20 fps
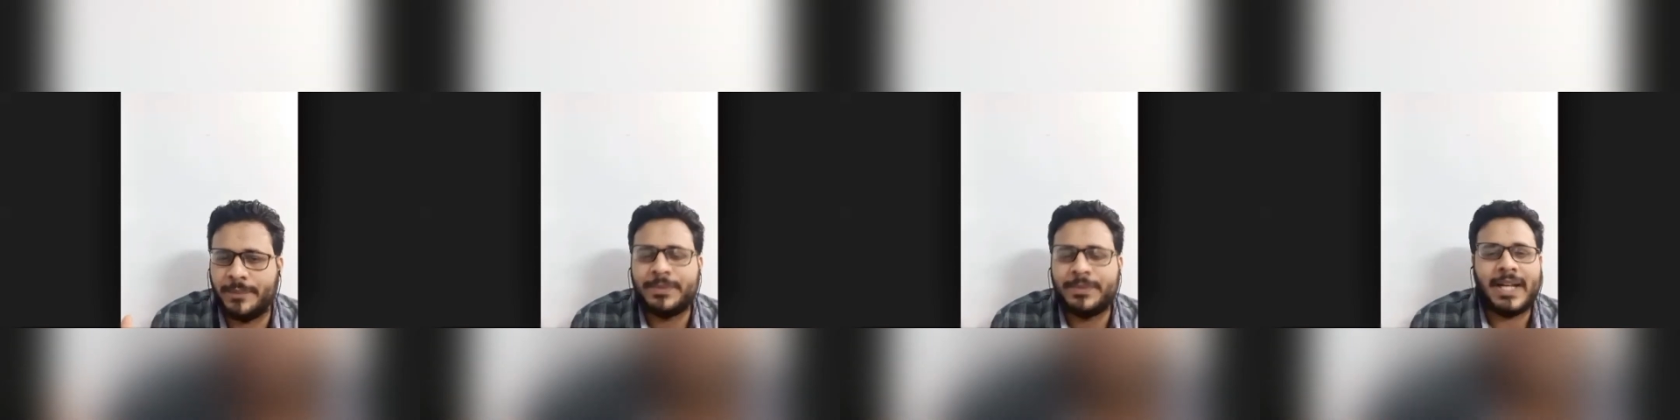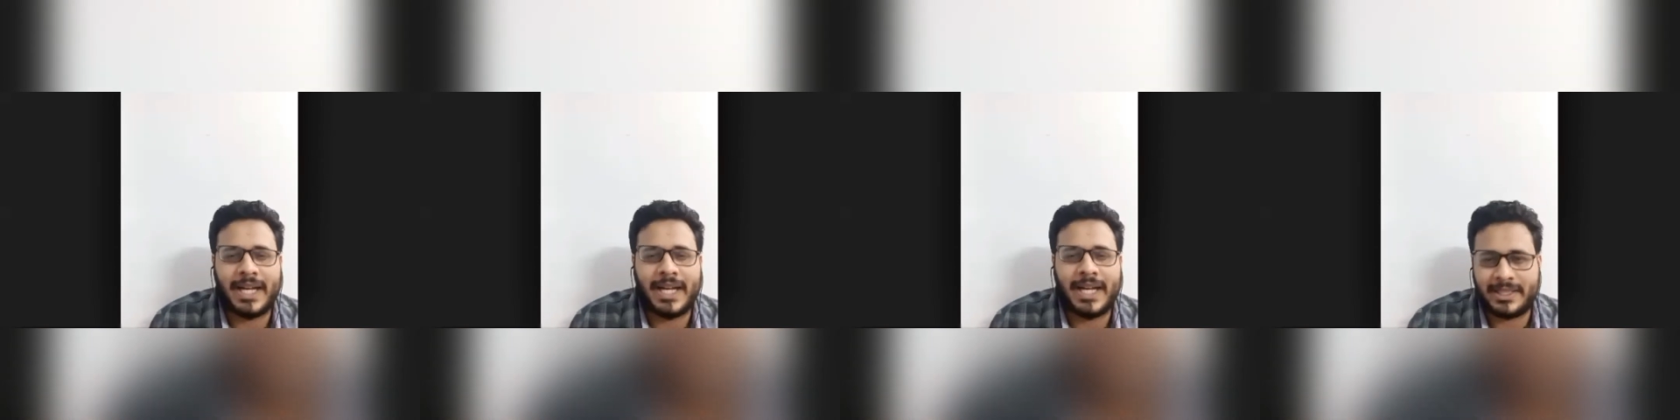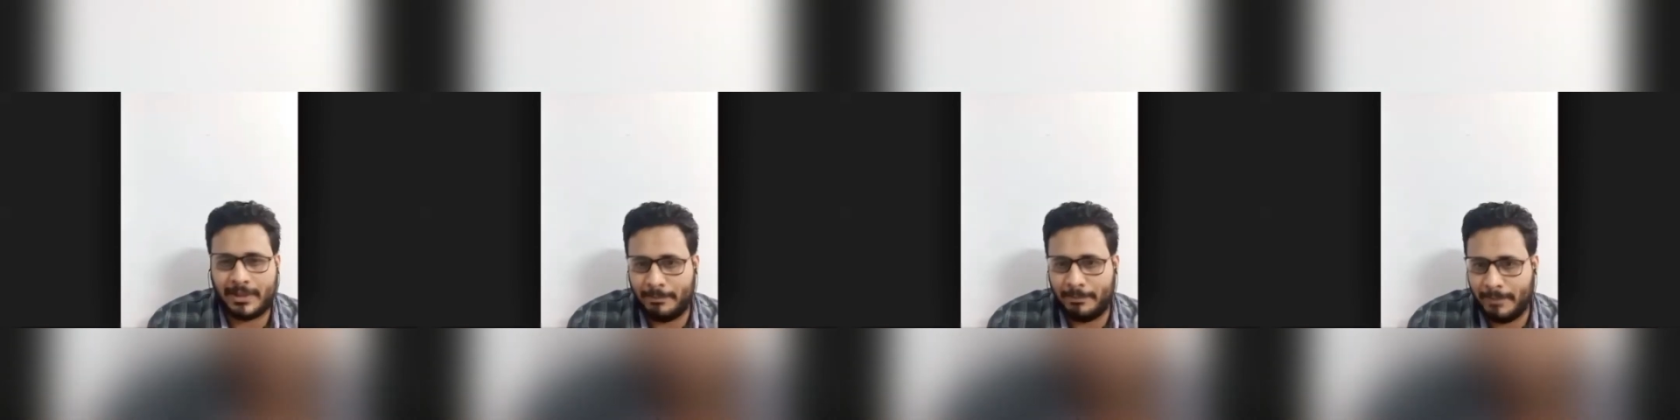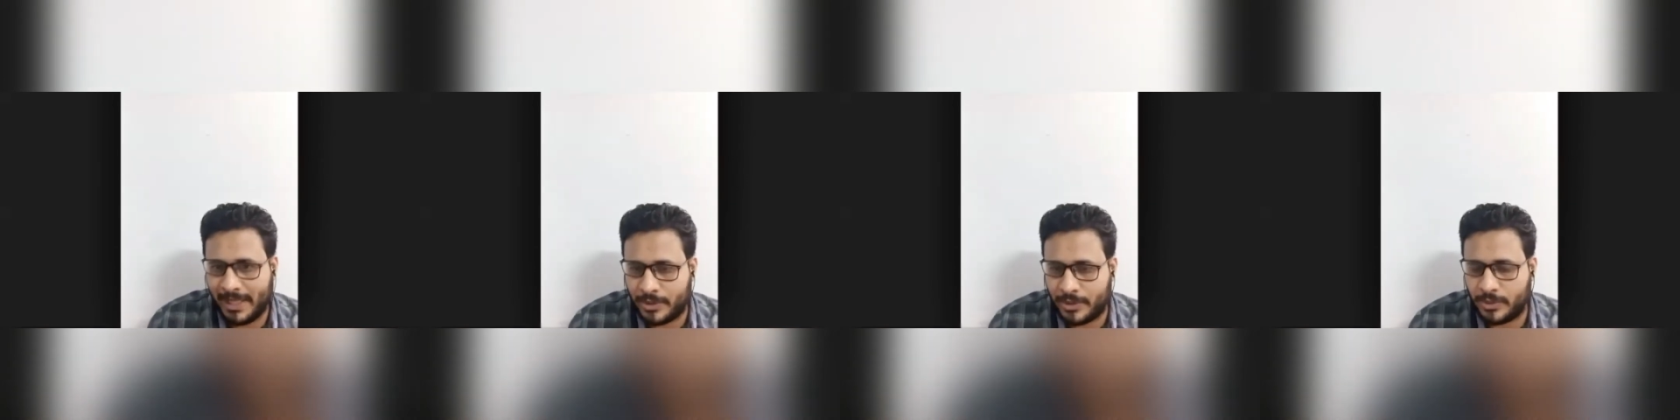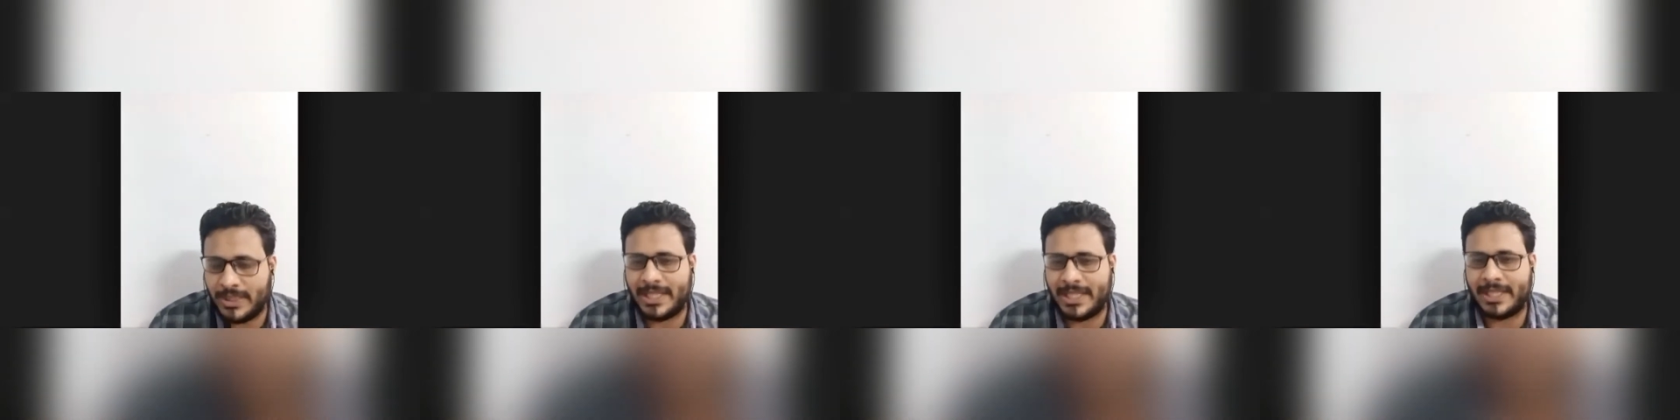I'll come back to
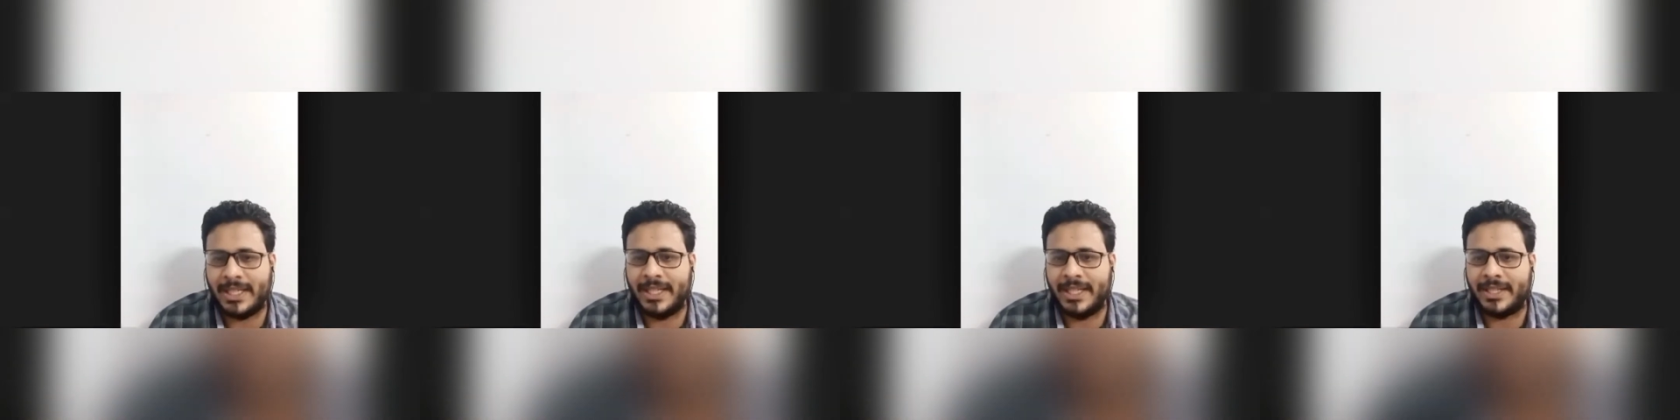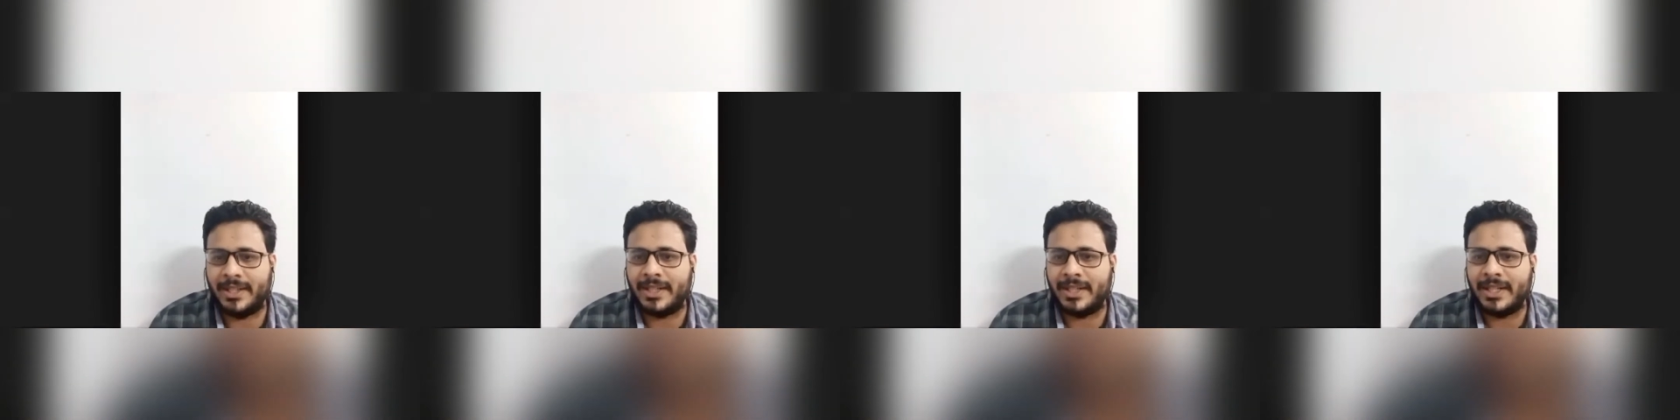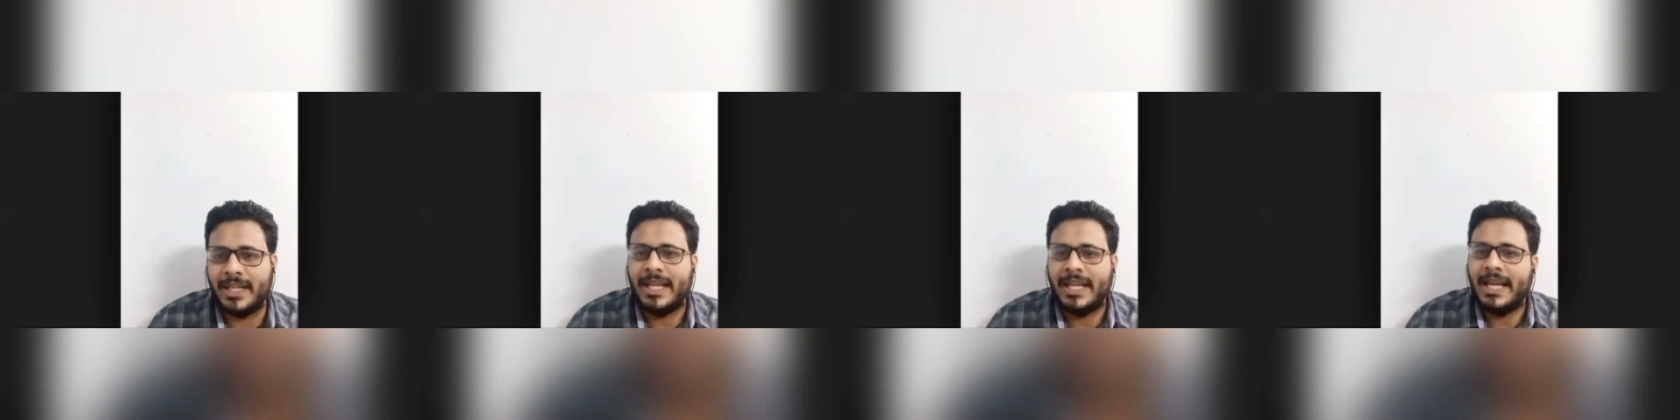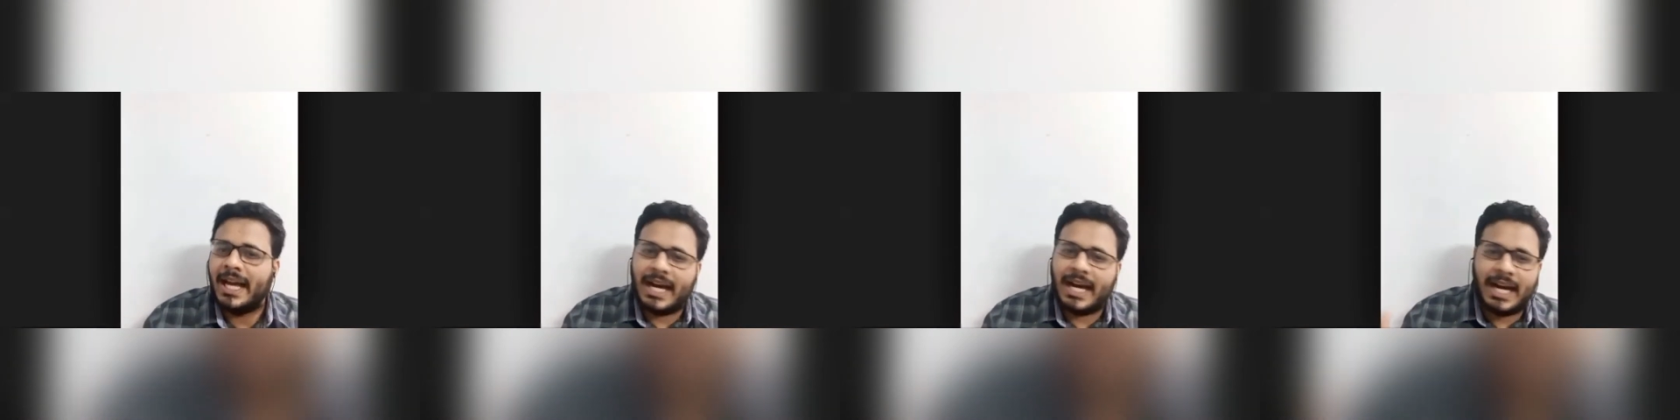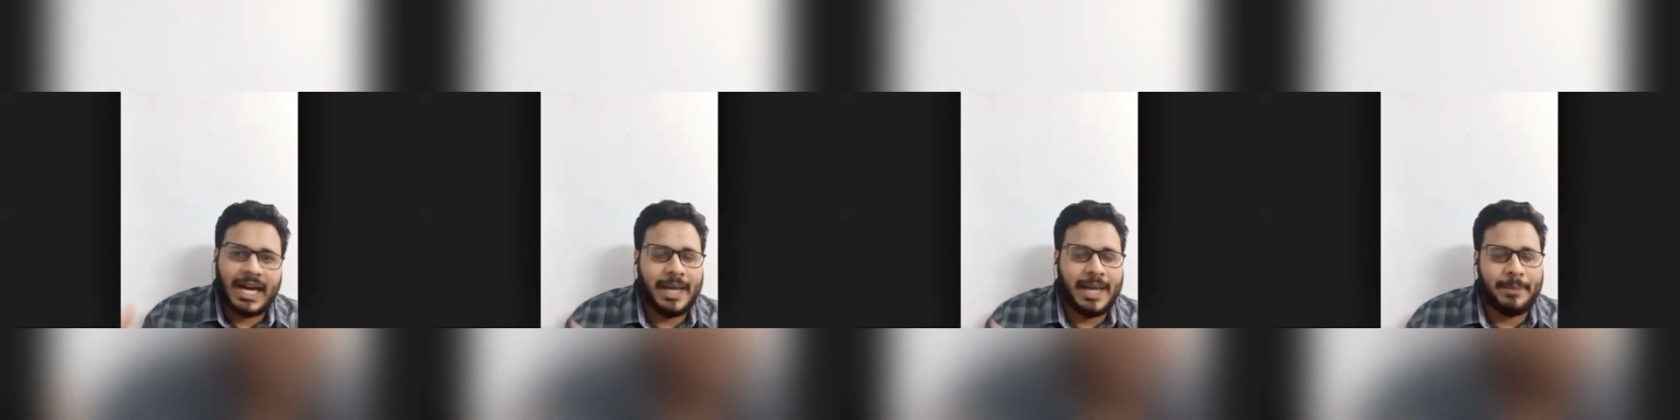that later.
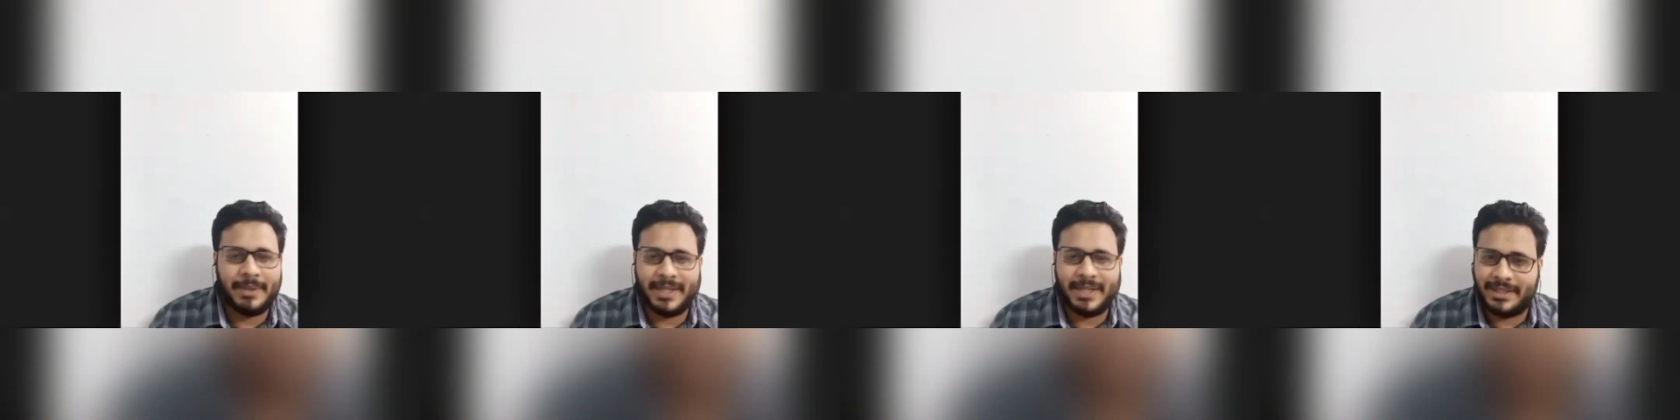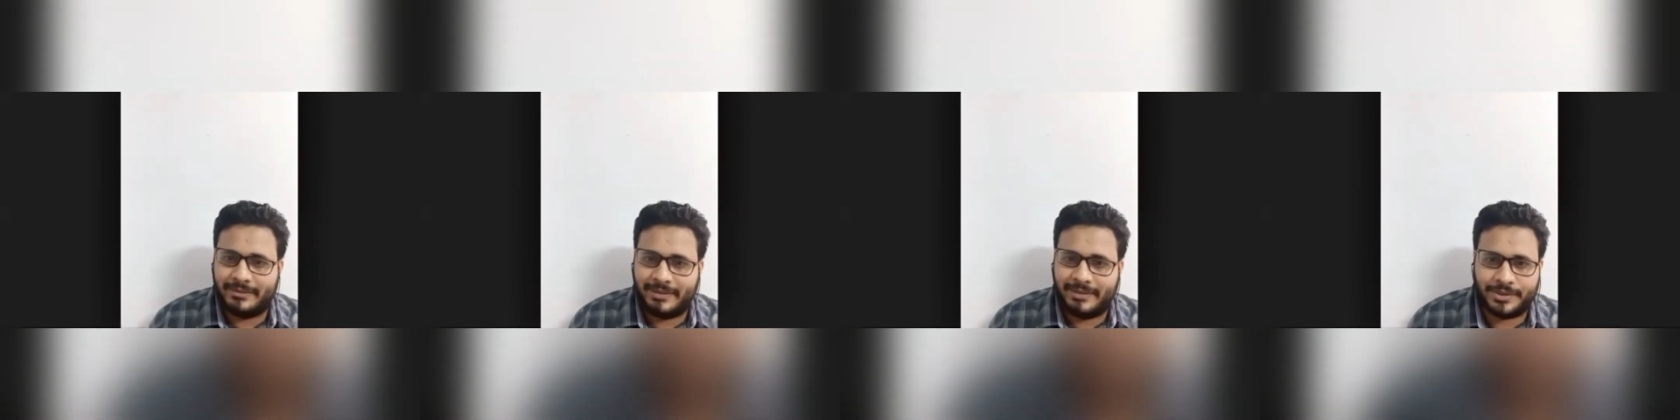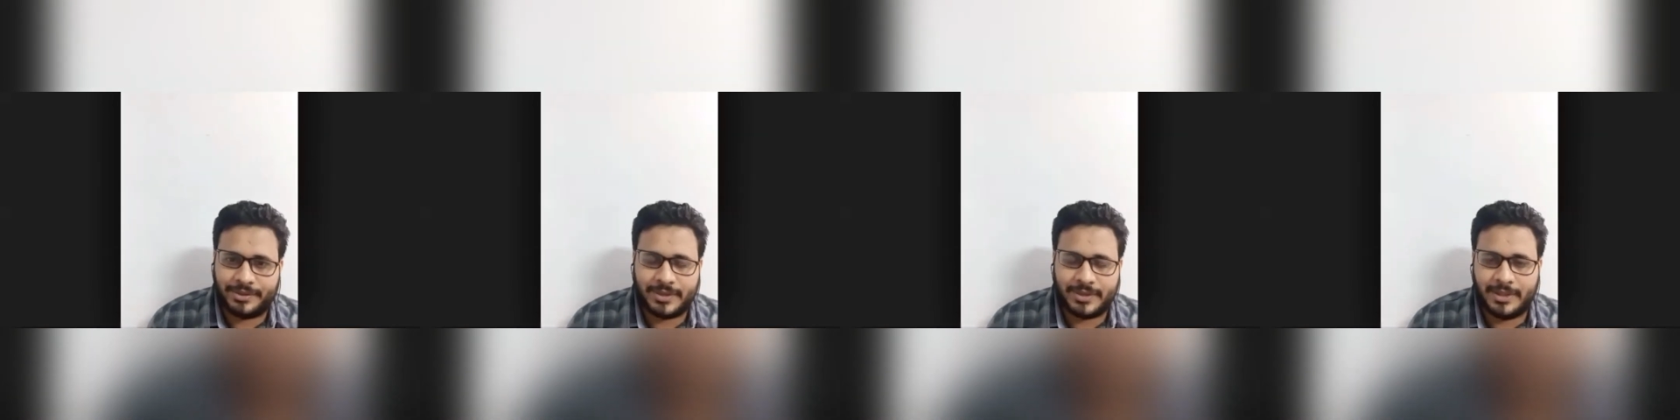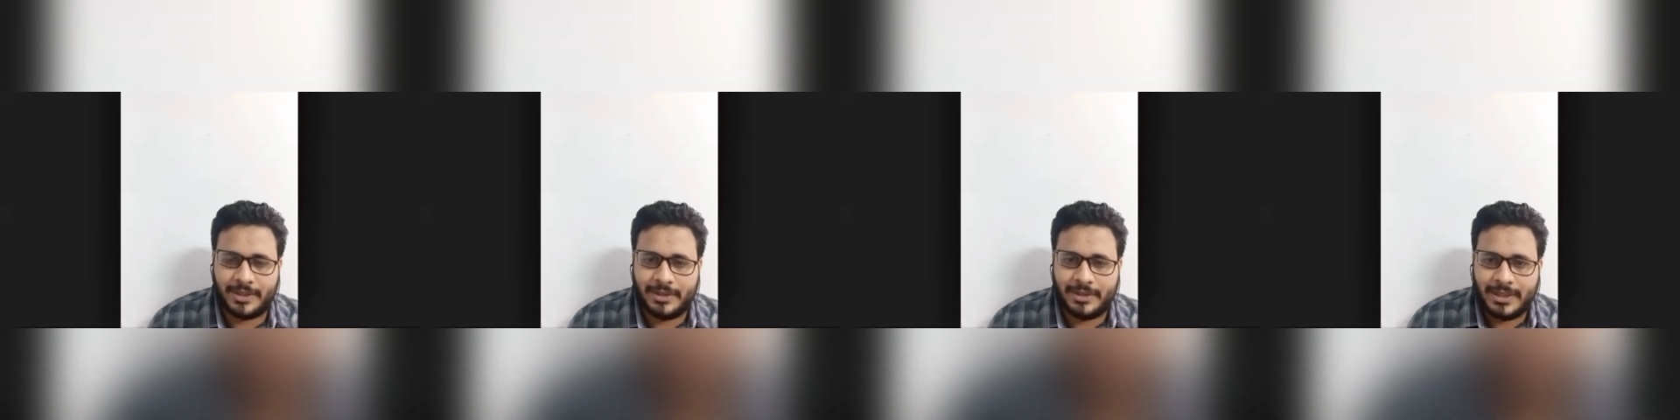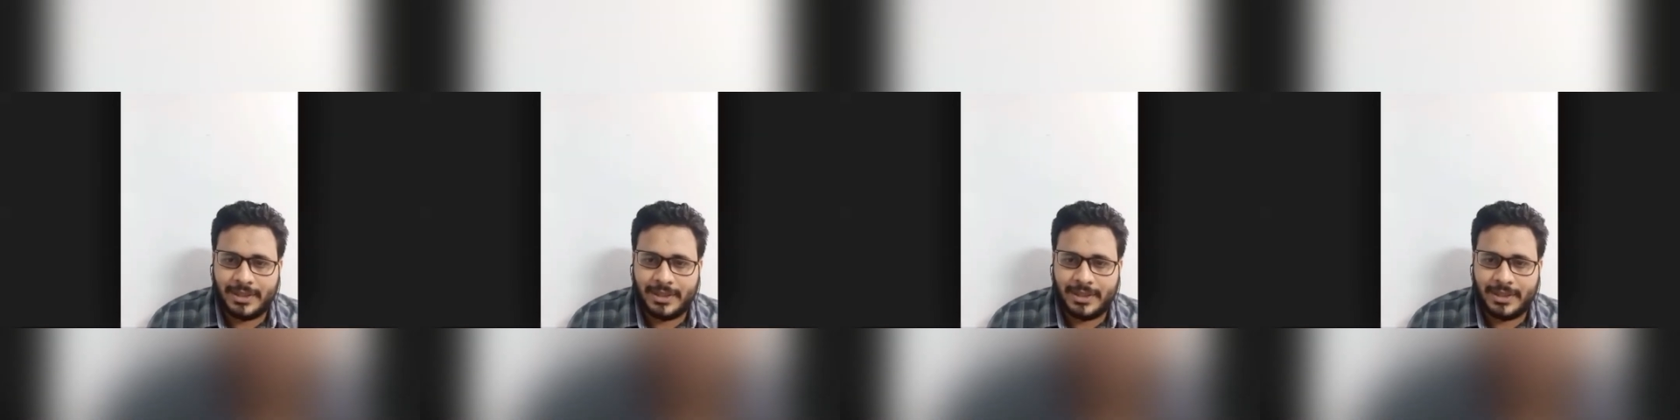I am an investor.